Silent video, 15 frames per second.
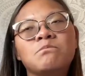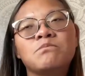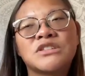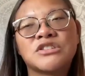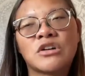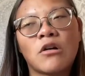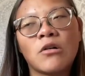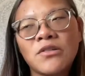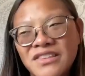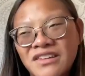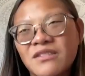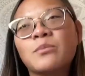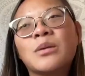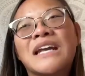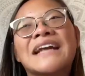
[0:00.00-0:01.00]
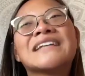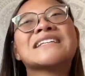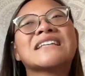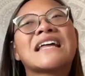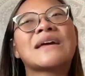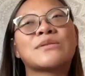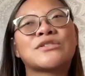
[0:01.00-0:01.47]
Betrothed, but I
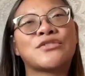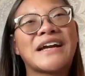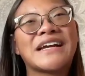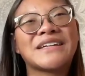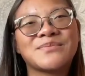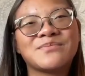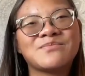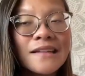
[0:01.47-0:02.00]
did like Betrayed.